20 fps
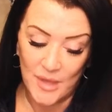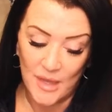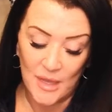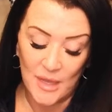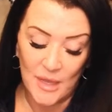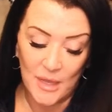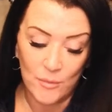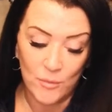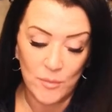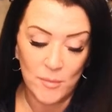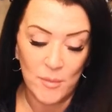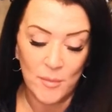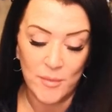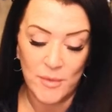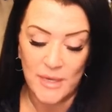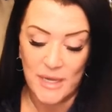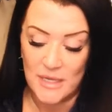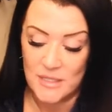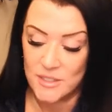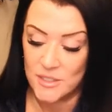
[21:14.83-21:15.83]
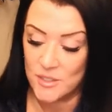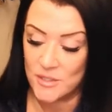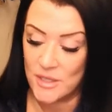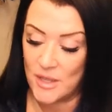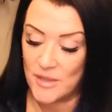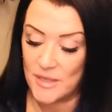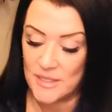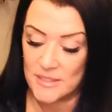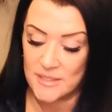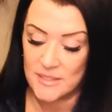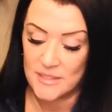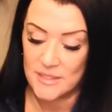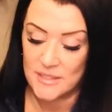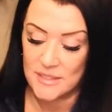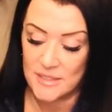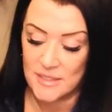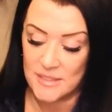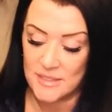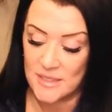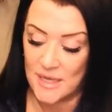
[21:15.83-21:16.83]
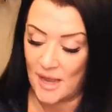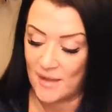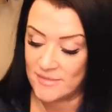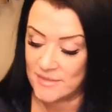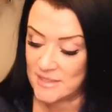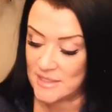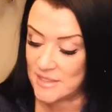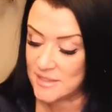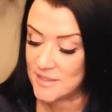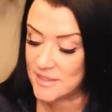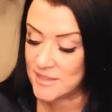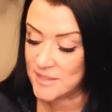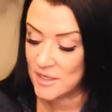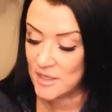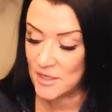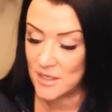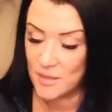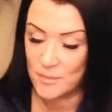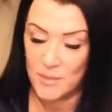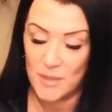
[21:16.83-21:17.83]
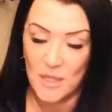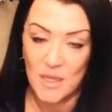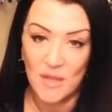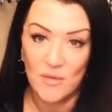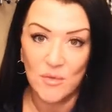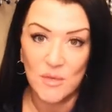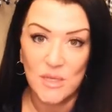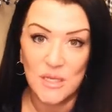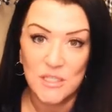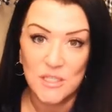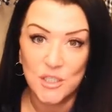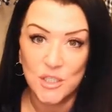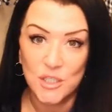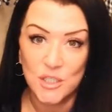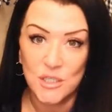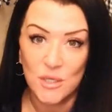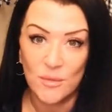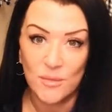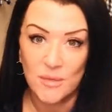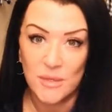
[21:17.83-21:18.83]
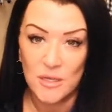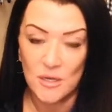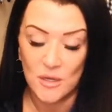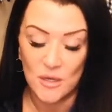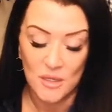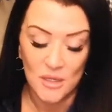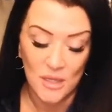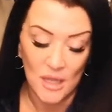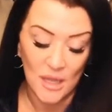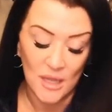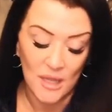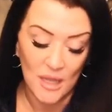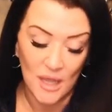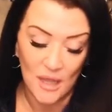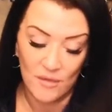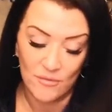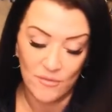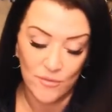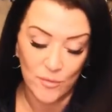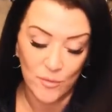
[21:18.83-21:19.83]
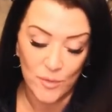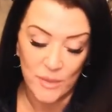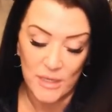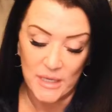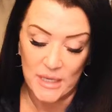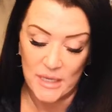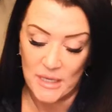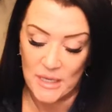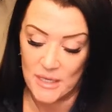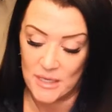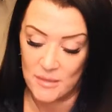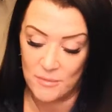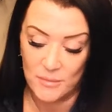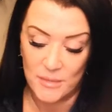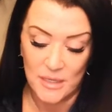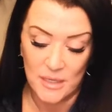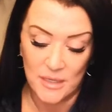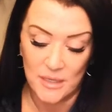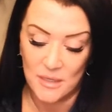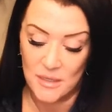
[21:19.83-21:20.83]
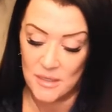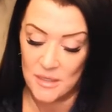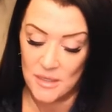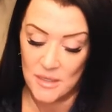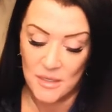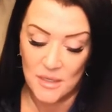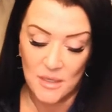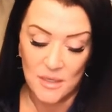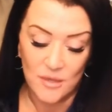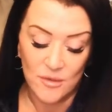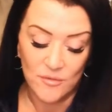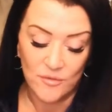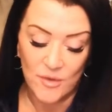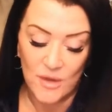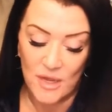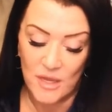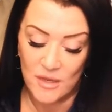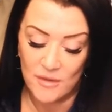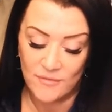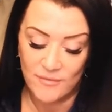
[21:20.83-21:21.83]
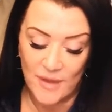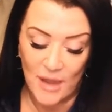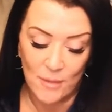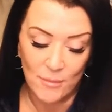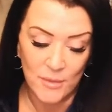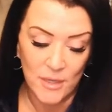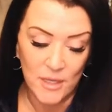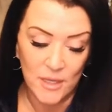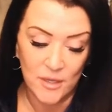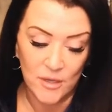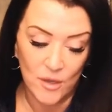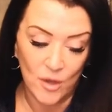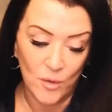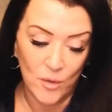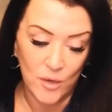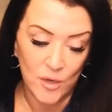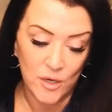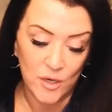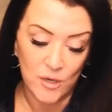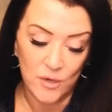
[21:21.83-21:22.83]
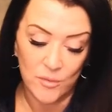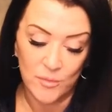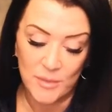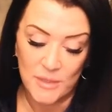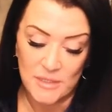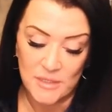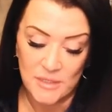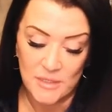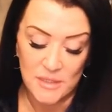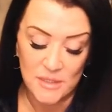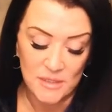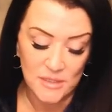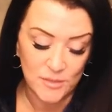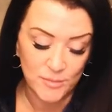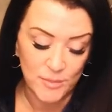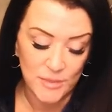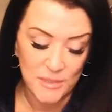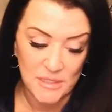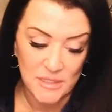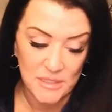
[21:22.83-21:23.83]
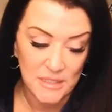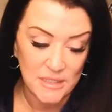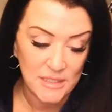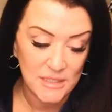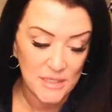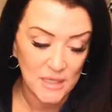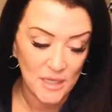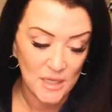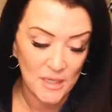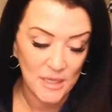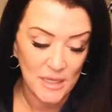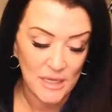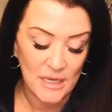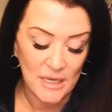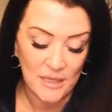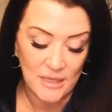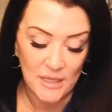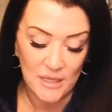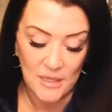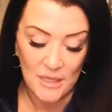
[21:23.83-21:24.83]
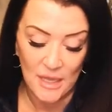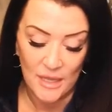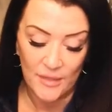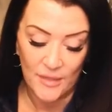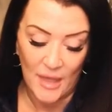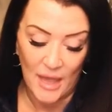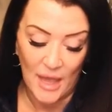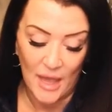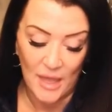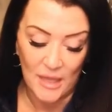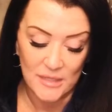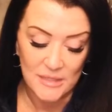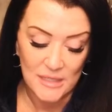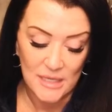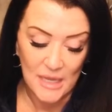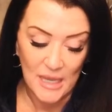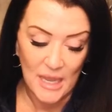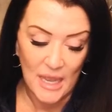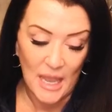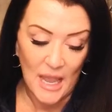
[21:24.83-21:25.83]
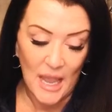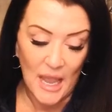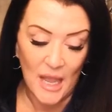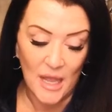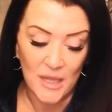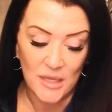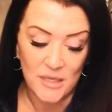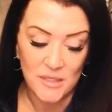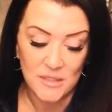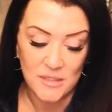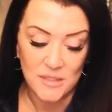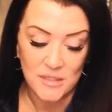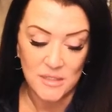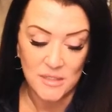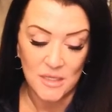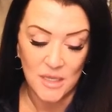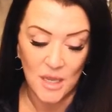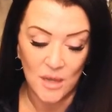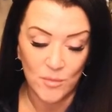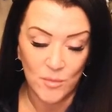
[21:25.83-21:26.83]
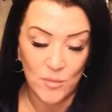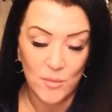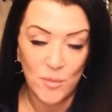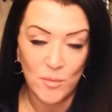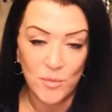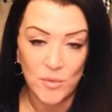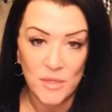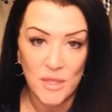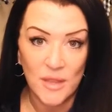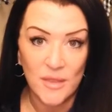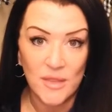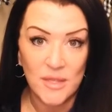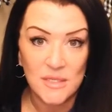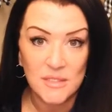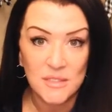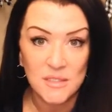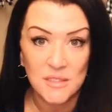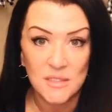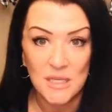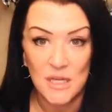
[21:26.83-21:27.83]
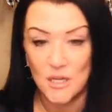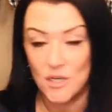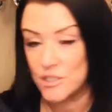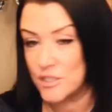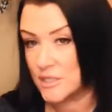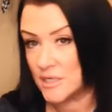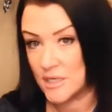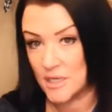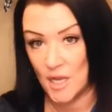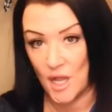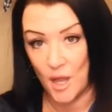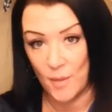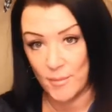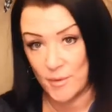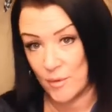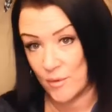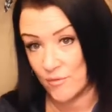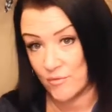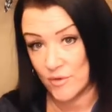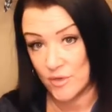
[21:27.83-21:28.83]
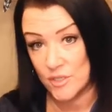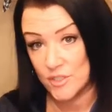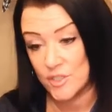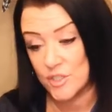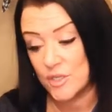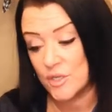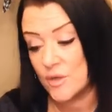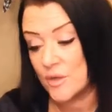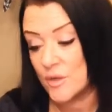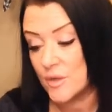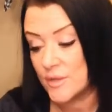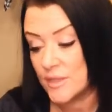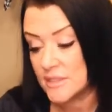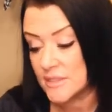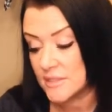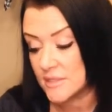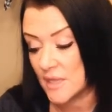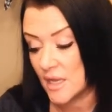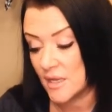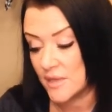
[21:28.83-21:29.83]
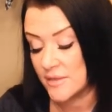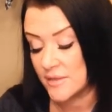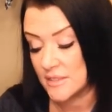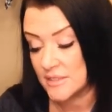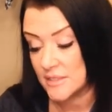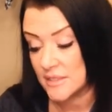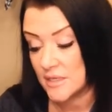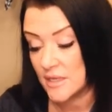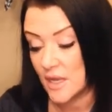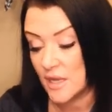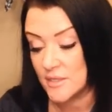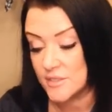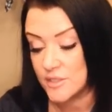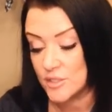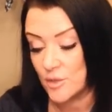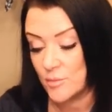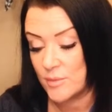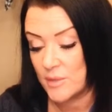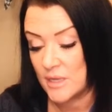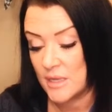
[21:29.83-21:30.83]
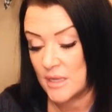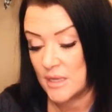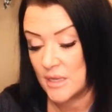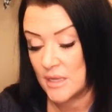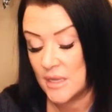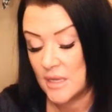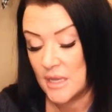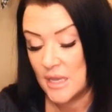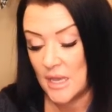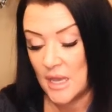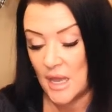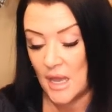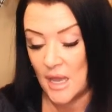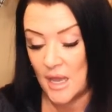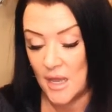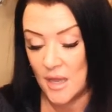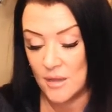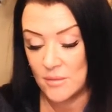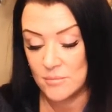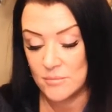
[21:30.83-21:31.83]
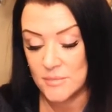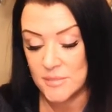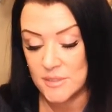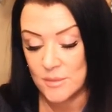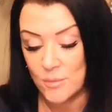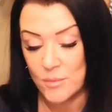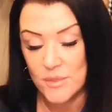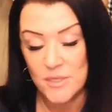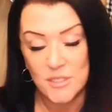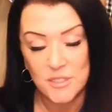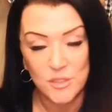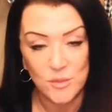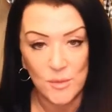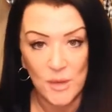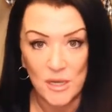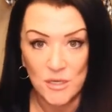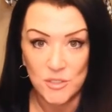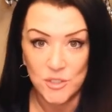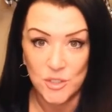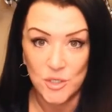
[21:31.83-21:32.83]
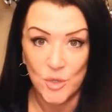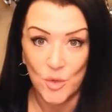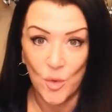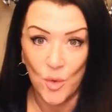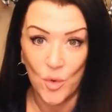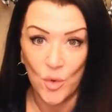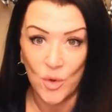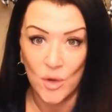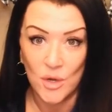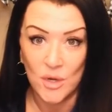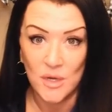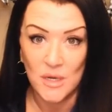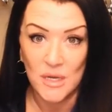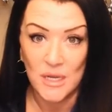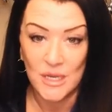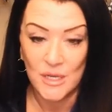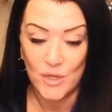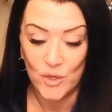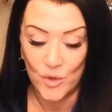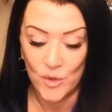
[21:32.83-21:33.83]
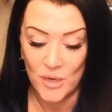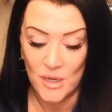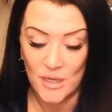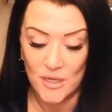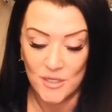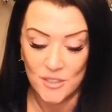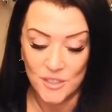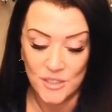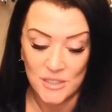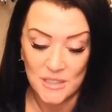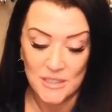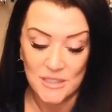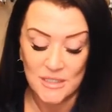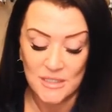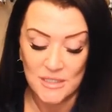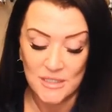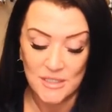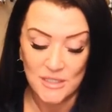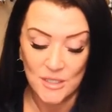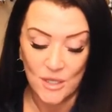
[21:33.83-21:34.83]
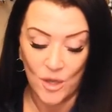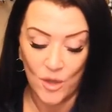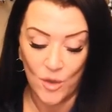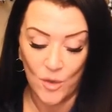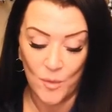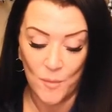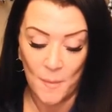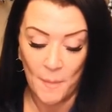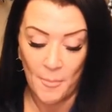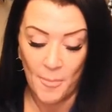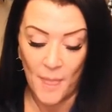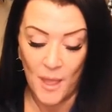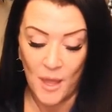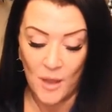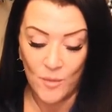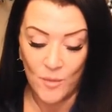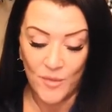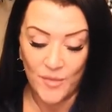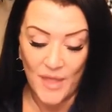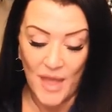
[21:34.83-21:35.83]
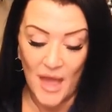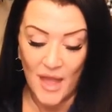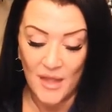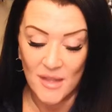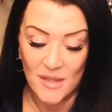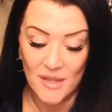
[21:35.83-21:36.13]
remember, Cancer, that this doesn't have to necessarily be a love relationship or a love reading. It can be friend, family, coworker, business deal, anything like that. And remember that this energy can all be reversed too. This can also be someone that's around you or in your energy. So with that,